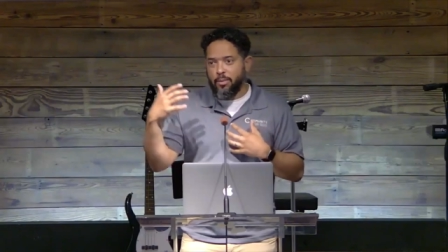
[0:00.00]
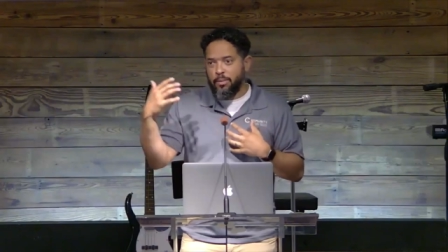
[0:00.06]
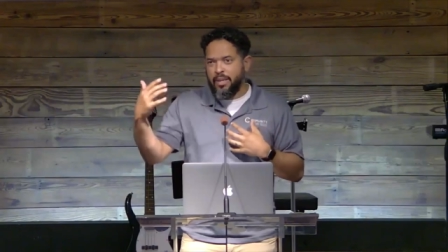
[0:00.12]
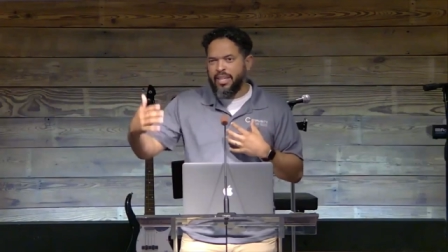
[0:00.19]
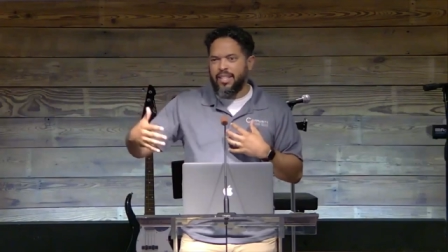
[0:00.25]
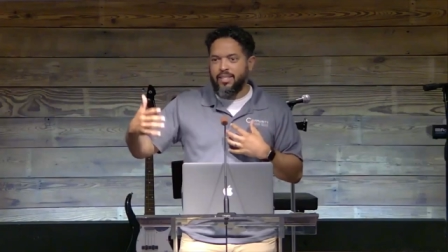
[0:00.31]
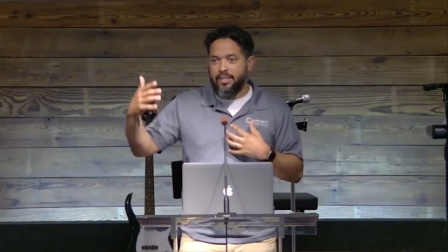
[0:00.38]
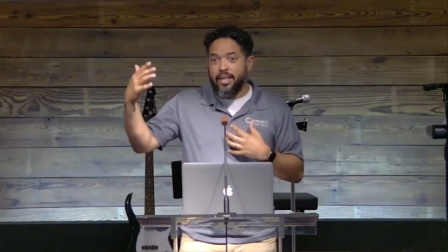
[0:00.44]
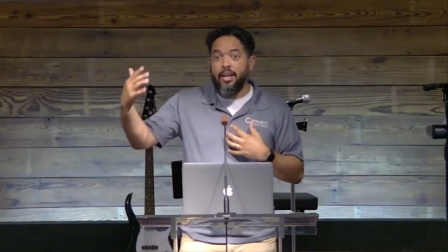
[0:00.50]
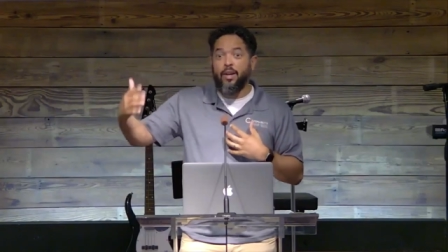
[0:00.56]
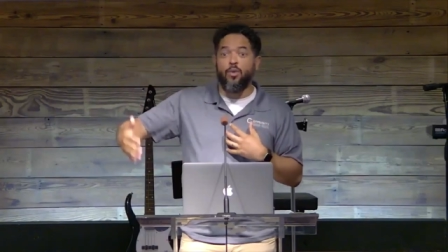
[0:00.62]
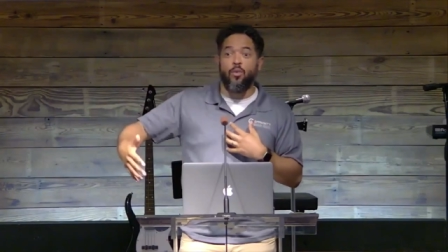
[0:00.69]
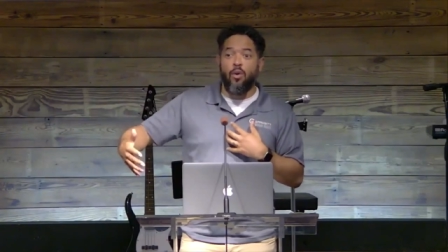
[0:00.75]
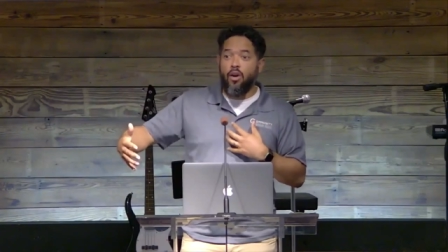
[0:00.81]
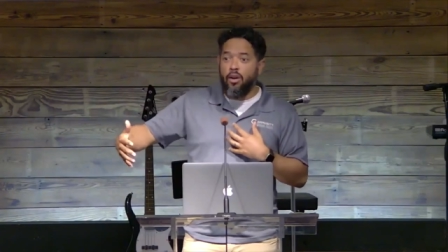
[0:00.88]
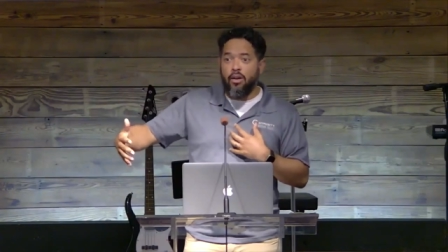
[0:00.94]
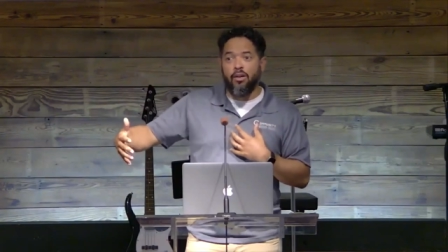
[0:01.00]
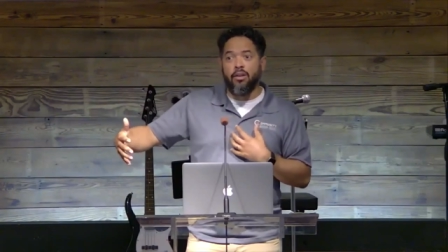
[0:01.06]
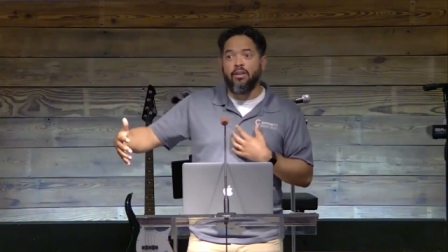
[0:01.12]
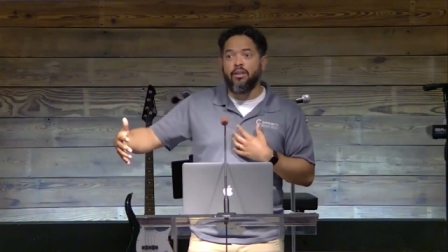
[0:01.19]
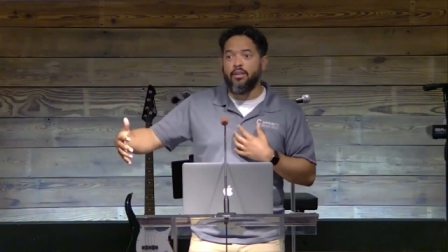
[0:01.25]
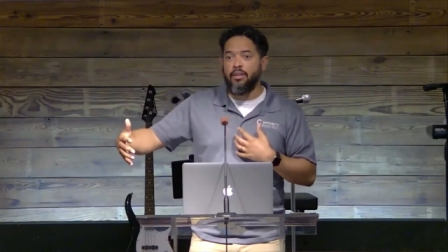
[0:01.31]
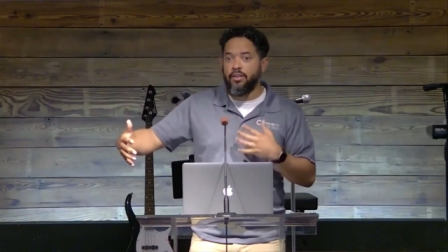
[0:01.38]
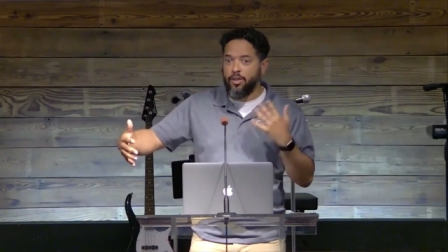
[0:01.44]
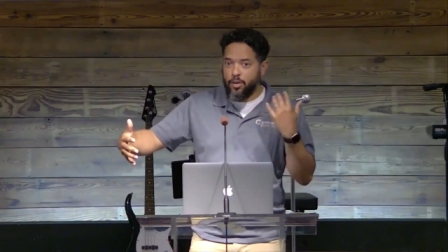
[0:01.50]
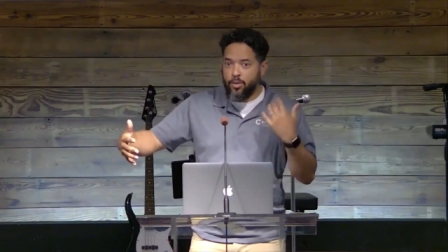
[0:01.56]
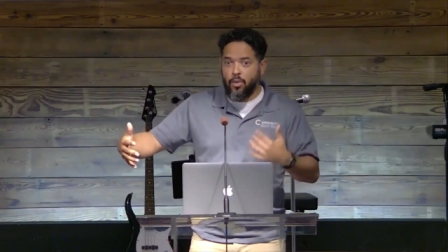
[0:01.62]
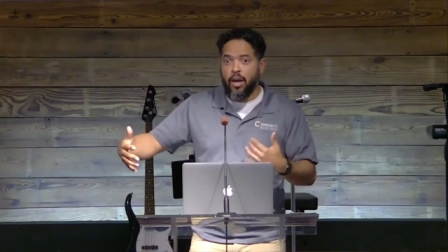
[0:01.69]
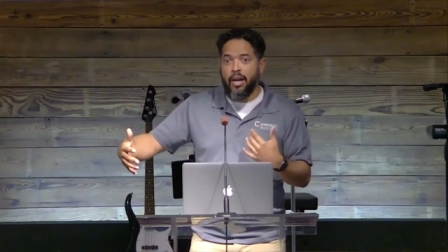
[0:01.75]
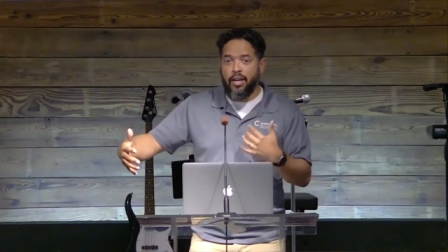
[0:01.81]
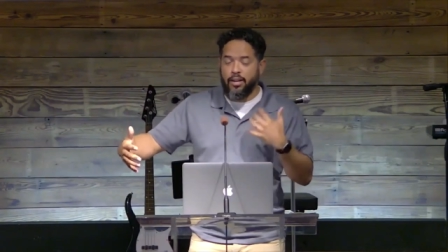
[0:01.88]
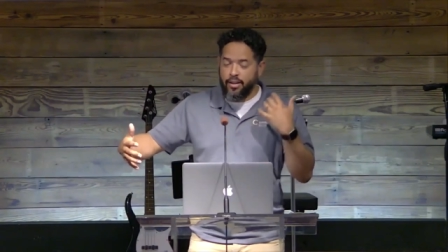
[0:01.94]
because they're wrong you're
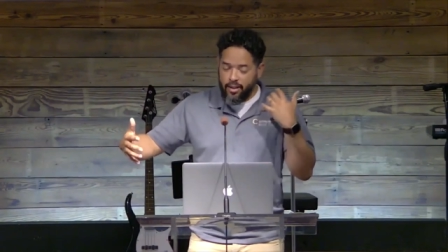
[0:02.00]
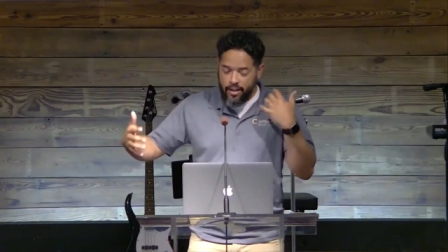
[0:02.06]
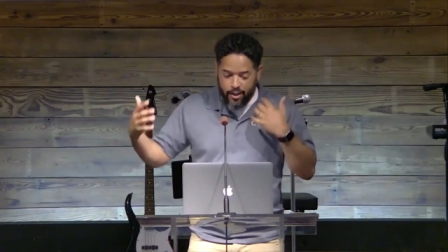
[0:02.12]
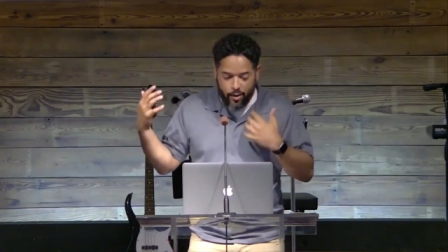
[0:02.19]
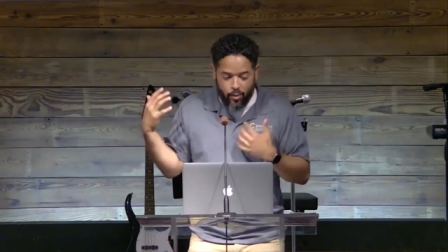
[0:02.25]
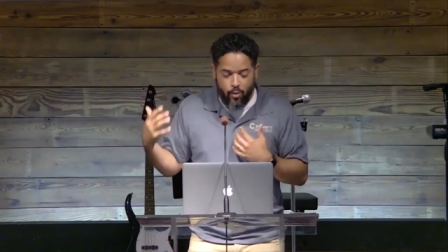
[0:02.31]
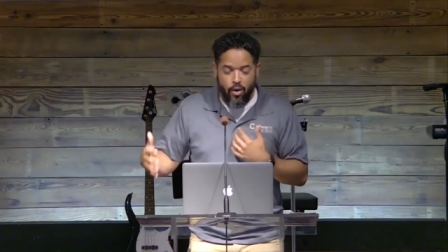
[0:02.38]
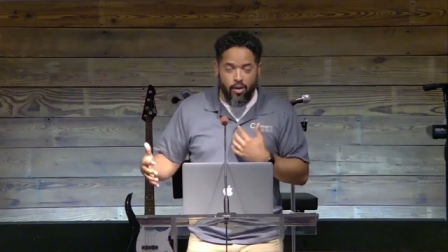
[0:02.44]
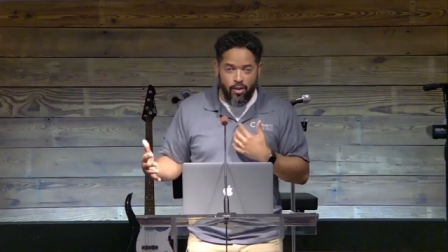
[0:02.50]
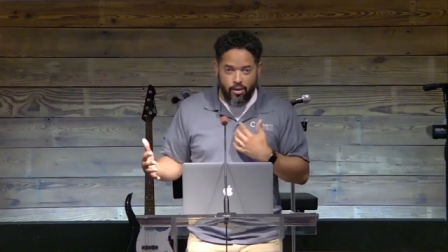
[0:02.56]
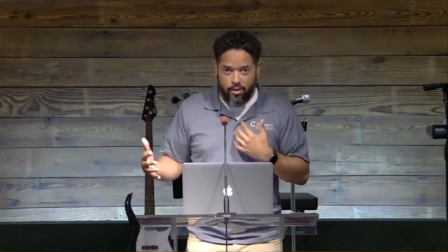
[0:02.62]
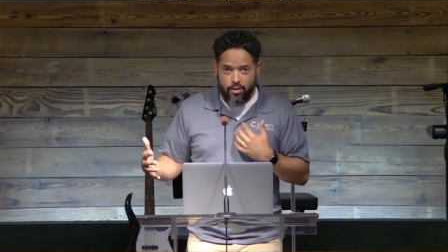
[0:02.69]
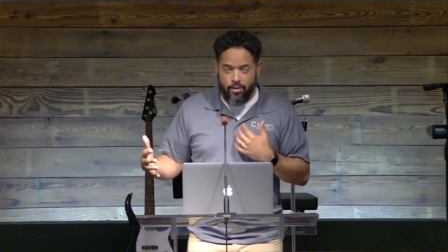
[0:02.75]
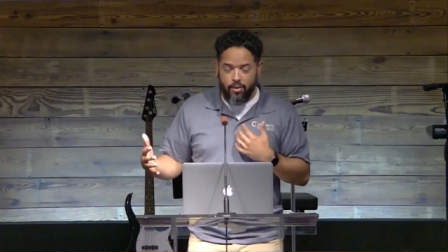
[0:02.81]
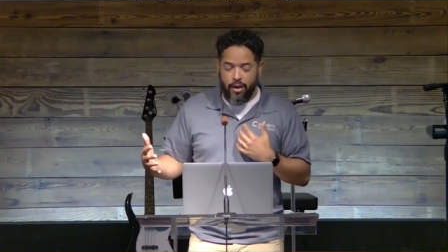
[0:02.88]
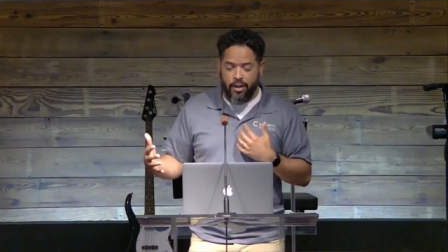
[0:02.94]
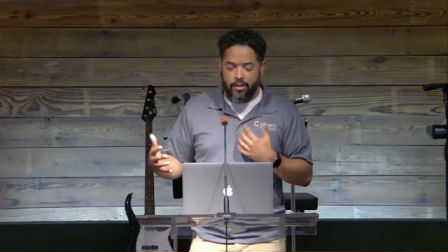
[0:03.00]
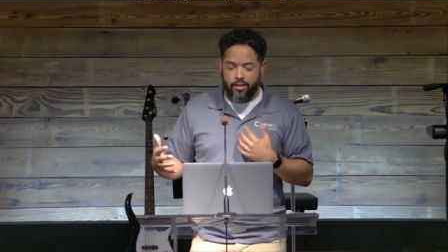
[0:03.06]
right and they're wrong, right?